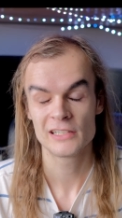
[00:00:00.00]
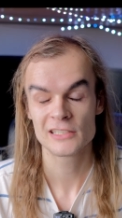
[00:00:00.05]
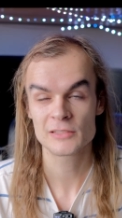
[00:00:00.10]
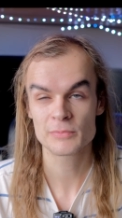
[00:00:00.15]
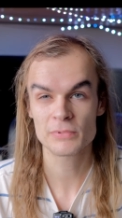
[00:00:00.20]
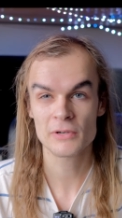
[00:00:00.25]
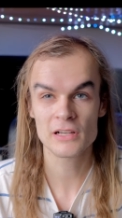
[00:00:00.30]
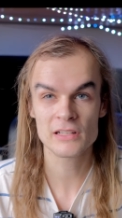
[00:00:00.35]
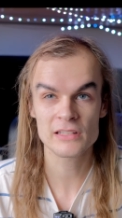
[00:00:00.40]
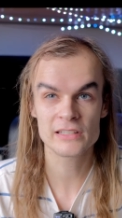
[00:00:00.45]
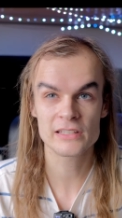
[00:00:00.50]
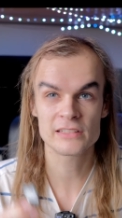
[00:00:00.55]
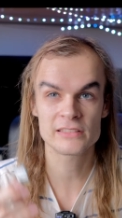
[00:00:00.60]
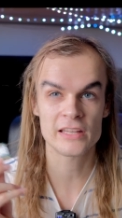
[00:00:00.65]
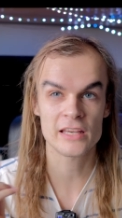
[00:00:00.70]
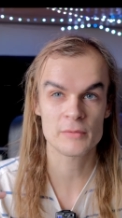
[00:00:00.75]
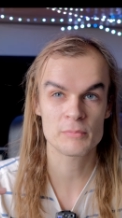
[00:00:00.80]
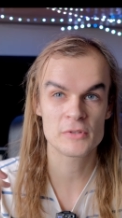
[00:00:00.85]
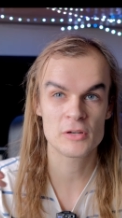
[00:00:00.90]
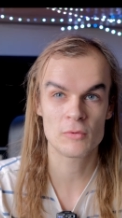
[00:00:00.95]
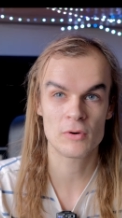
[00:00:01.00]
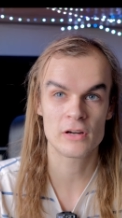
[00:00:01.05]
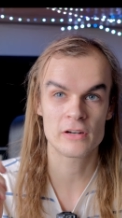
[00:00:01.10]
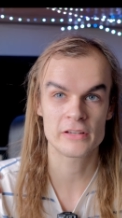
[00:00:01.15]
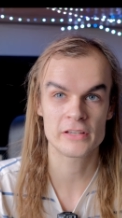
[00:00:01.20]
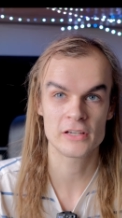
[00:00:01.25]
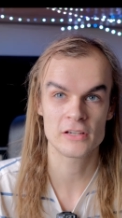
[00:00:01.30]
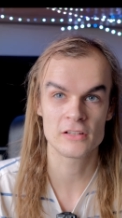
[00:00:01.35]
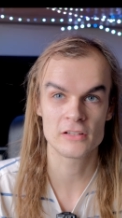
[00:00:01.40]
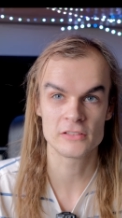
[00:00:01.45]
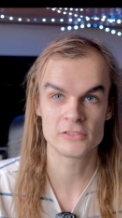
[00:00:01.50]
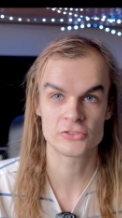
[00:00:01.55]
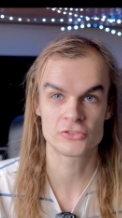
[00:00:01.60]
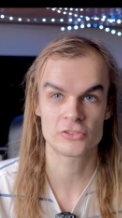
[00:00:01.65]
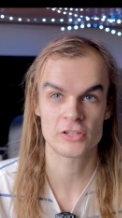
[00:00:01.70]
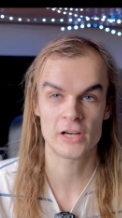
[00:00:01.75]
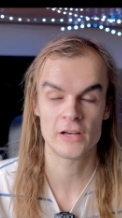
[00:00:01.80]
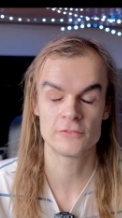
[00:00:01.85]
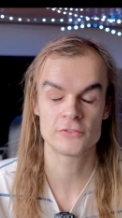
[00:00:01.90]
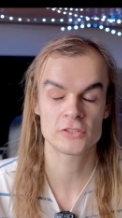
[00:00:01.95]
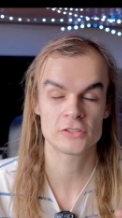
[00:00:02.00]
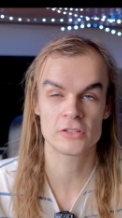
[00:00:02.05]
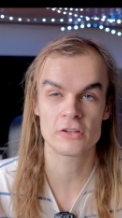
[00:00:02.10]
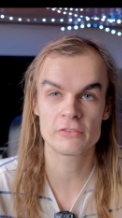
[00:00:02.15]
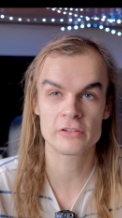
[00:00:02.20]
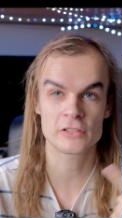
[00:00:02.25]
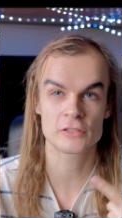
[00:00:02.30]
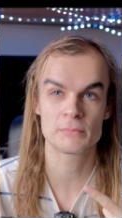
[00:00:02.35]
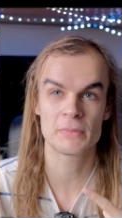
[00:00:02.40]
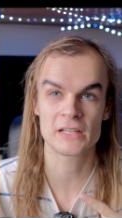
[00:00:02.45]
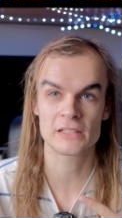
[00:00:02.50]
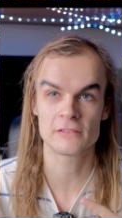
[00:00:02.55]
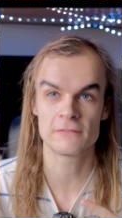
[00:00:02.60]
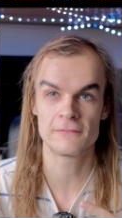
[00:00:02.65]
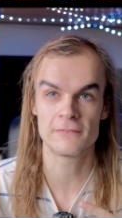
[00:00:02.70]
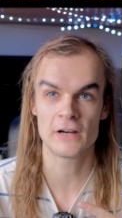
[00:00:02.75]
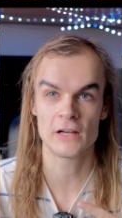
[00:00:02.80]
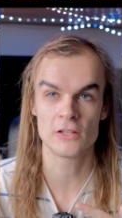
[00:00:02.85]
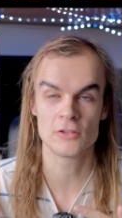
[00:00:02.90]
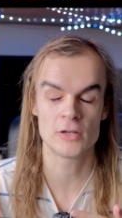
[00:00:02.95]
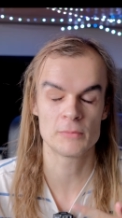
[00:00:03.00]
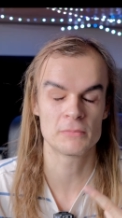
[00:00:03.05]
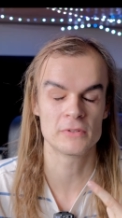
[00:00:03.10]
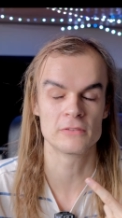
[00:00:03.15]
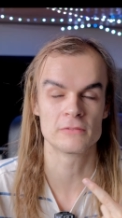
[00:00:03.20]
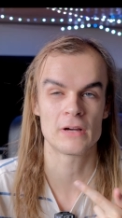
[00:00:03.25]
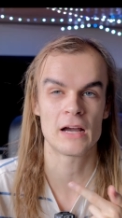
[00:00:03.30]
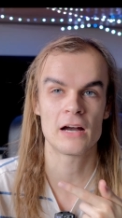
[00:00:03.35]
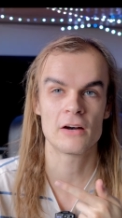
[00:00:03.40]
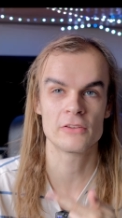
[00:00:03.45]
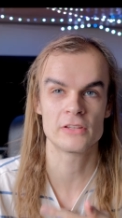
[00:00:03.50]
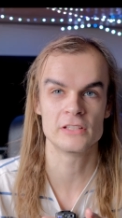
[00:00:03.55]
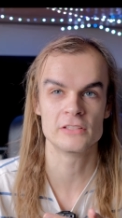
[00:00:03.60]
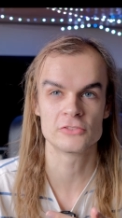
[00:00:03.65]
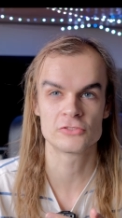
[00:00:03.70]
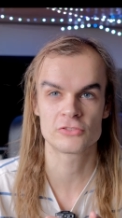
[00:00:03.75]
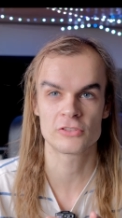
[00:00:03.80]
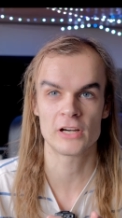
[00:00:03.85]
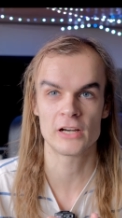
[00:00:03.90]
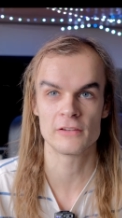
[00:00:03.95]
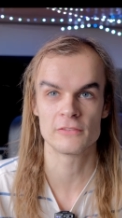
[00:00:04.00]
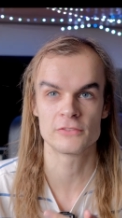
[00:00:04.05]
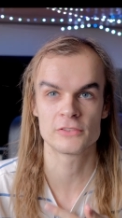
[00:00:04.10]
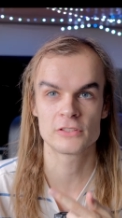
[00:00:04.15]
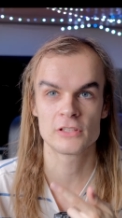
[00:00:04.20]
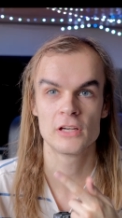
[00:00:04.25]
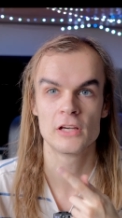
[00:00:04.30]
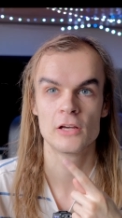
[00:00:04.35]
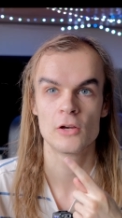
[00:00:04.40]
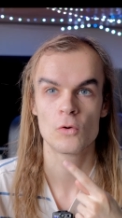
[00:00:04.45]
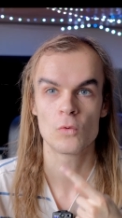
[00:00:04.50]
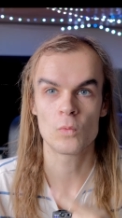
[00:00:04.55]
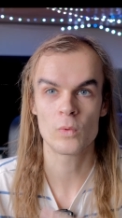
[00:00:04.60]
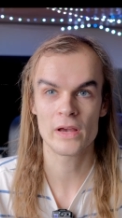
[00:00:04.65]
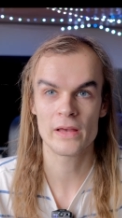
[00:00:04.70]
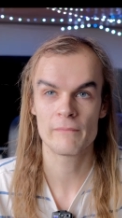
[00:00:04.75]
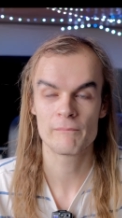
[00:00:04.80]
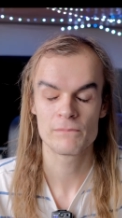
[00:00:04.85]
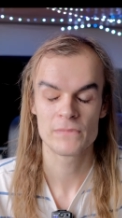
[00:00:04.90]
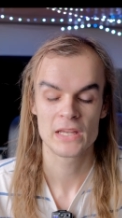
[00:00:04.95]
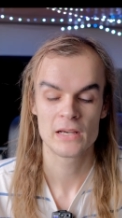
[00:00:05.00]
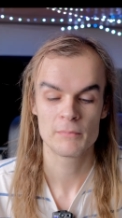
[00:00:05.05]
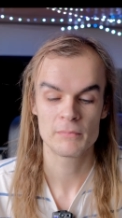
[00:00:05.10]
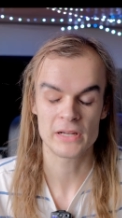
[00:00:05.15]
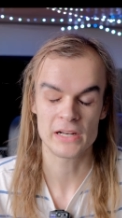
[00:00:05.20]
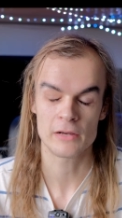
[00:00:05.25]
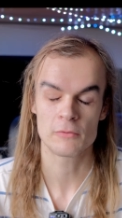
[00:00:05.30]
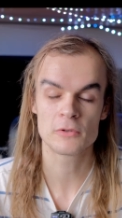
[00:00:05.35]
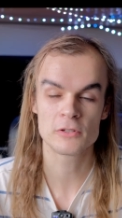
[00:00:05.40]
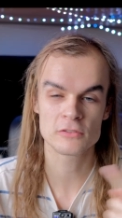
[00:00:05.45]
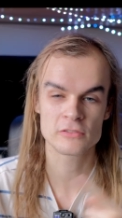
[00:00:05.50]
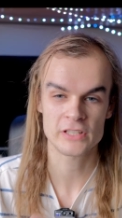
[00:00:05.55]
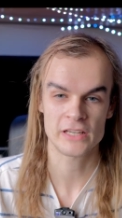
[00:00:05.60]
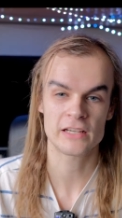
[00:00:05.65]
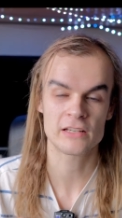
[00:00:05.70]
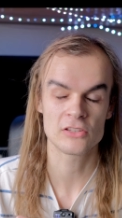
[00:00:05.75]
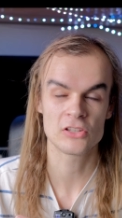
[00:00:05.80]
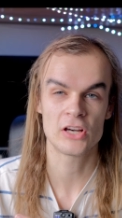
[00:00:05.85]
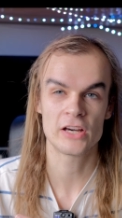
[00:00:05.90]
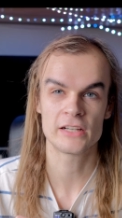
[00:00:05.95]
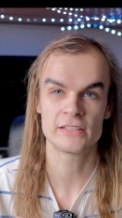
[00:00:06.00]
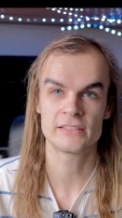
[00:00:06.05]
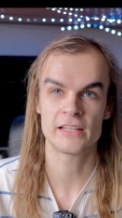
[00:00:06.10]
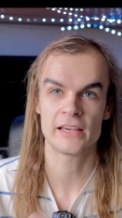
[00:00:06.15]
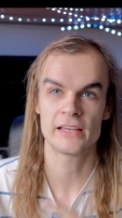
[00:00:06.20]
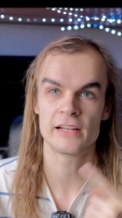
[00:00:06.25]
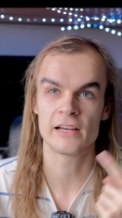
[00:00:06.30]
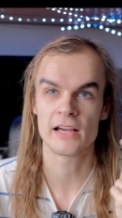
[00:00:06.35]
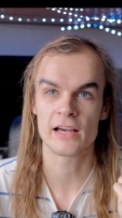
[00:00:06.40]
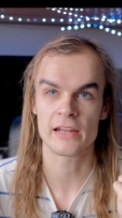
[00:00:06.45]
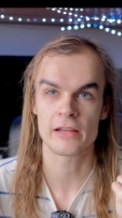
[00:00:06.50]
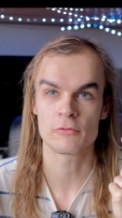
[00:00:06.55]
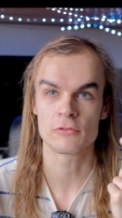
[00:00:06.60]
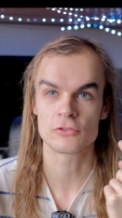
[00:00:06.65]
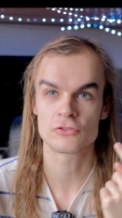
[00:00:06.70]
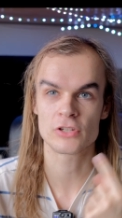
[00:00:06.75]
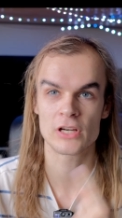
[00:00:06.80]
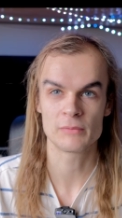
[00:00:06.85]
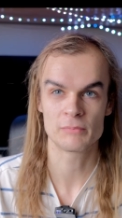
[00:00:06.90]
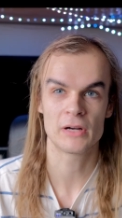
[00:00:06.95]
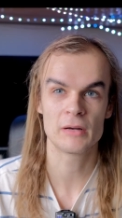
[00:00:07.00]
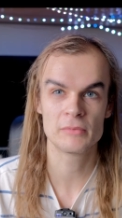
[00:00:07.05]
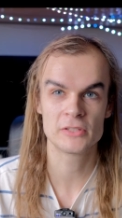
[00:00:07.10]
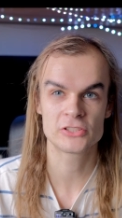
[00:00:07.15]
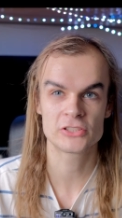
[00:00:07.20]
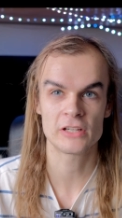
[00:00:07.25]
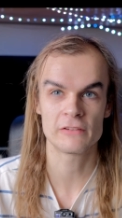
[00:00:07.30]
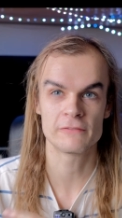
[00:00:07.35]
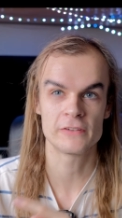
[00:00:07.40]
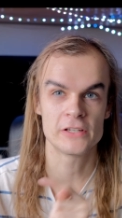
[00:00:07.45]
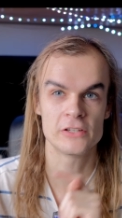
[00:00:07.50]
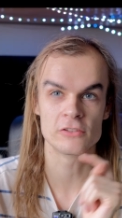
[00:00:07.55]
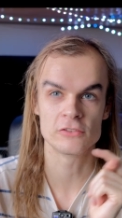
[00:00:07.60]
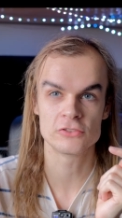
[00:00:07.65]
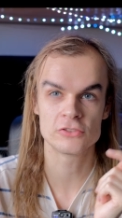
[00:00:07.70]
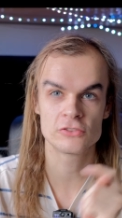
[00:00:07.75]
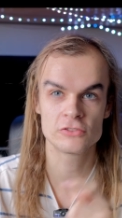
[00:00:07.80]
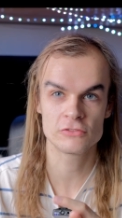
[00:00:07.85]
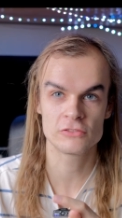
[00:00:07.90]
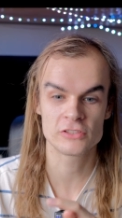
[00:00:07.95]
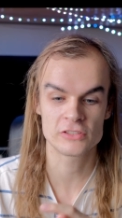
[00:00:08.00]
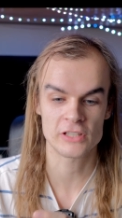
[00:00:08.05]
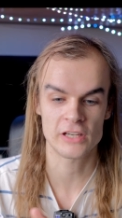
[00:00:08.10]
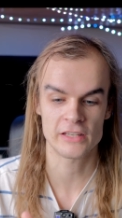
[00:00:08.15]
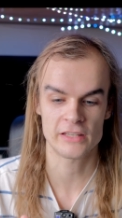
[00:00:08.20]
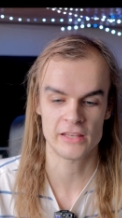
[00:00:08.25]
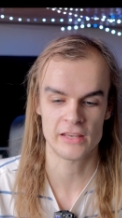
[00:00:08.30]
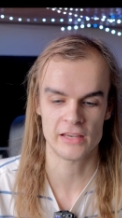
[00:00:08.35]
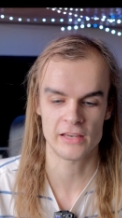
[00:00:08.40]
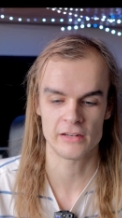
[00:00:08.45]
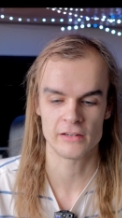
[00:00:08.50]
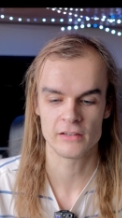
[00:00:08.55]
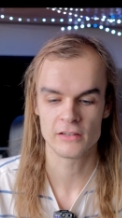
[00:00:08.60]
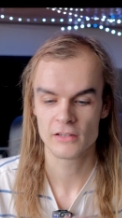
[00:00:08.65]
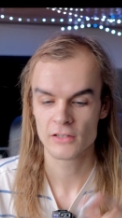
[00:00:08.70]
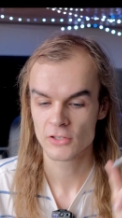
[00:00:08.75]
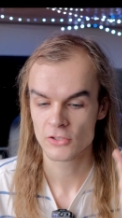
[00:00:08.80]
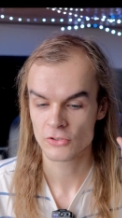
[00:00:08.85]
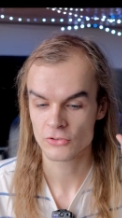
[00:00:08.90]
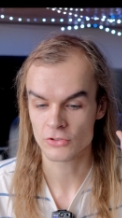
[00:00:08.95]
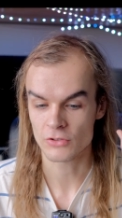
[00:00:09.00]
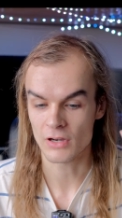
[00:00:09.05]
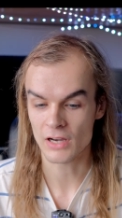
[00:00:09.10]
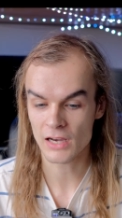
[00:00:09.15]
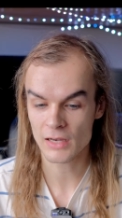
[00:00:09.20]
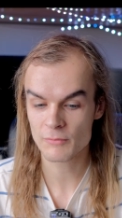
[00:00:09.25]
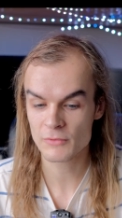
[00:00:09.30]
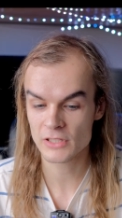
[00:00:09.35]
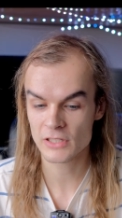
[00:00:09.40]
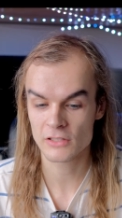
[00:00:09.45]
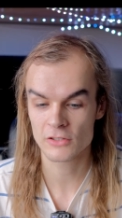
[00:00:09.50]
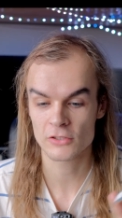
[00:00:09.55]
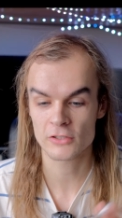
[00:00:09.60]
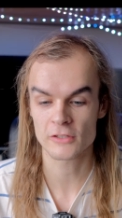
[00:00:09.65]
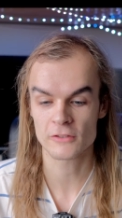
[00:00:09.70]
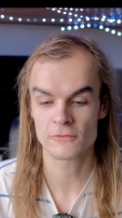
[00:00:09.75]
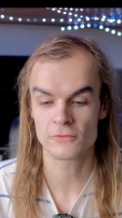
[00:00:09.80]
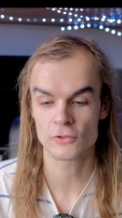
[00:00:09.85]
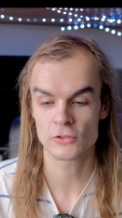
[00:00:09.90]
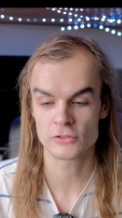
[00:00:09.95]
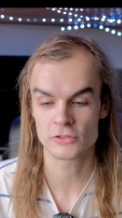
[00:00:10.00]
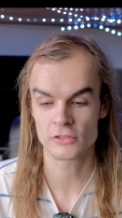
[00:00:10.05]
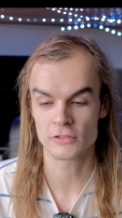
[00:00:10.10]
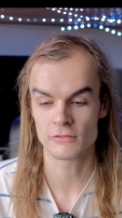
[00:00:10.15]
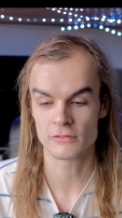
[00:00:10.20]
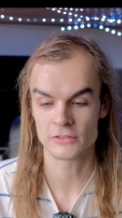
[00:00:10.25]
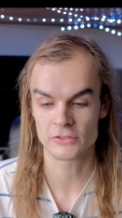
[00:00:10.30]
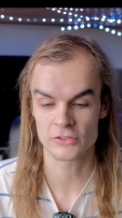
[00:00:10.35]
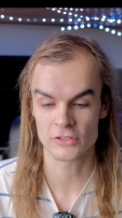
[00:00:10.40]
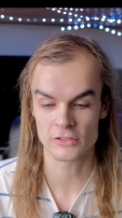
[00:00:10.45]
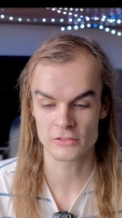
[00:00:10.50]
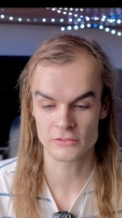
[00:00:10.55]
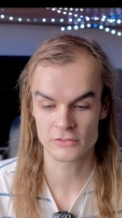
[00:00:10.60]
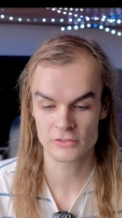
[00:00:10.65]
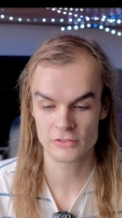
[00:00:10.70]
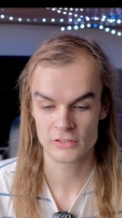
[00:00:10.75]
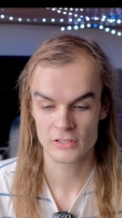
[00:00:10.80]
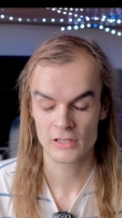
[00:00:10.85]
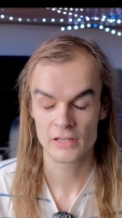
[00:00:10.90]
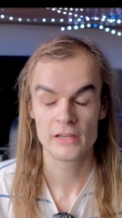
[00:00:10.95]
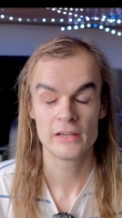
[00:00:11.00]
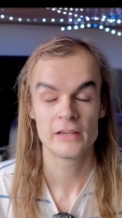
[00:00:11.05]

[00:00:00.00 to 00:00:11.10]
it's probably going to take me a while to kill all these drives, so don't expect the follow-up of how these drives went, but I will take a lot of data and I will try to publish that video as soon as I can. So I'm really looking forward to the results.